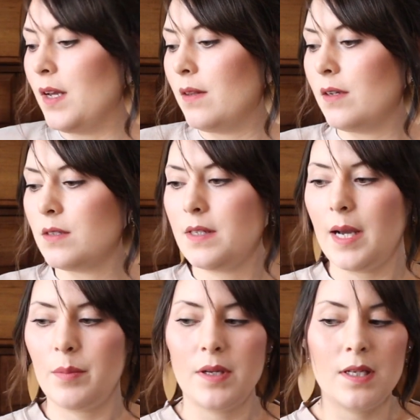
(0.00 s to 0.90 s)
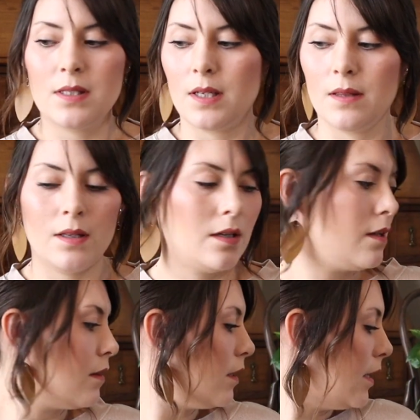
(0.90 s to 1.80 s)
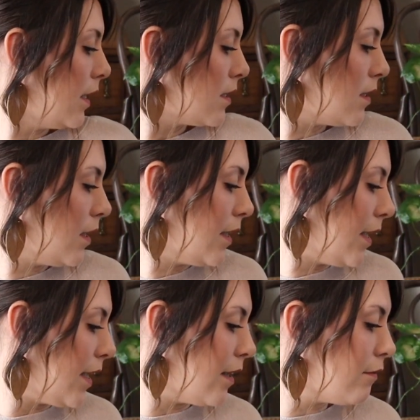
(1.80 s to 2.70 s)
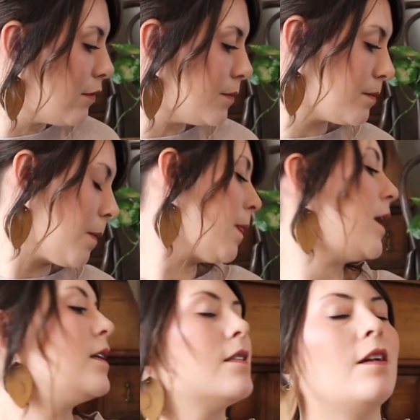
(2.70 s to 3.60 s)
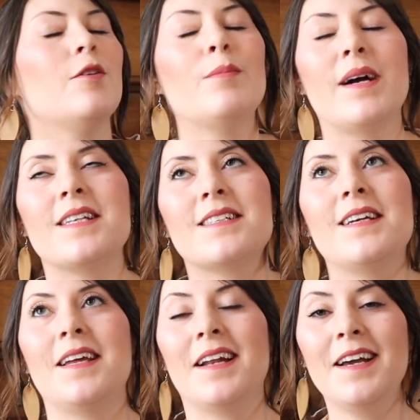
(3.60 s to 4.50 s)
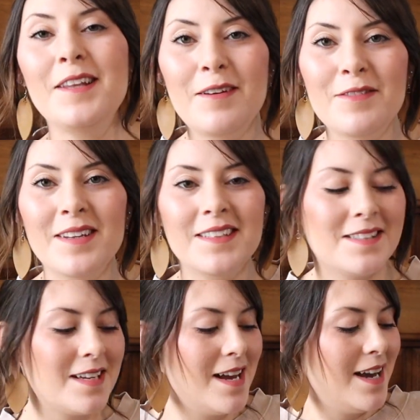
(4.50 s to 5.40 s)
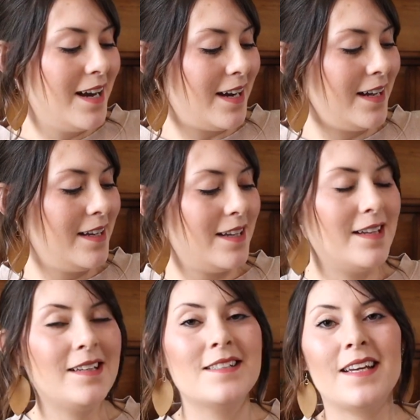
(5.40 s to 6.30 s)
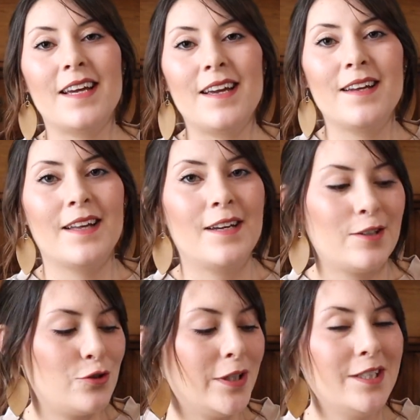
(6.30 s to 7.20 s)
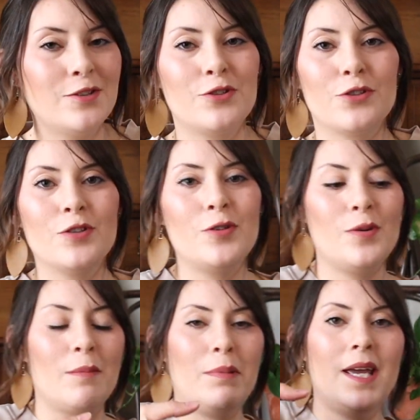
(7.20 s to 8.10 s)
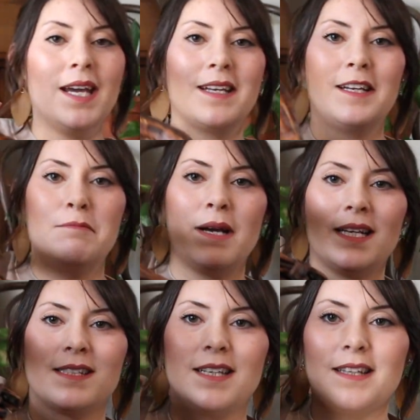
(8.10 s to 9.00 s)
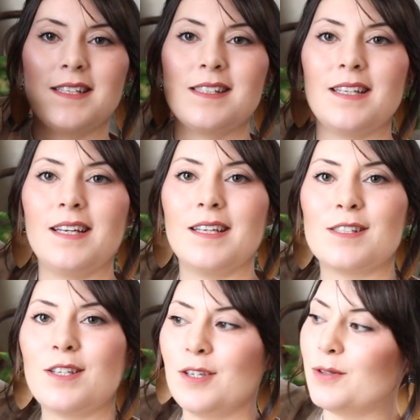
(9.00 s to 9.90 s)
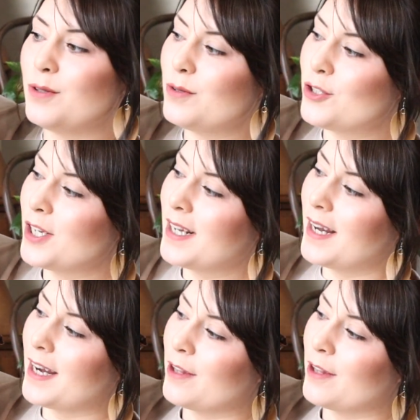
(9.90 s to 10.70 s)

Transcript: there's that piece. And then the next thing I have is another basket, and I love this. It is a like tried and true picnic basket. This thing is huge. I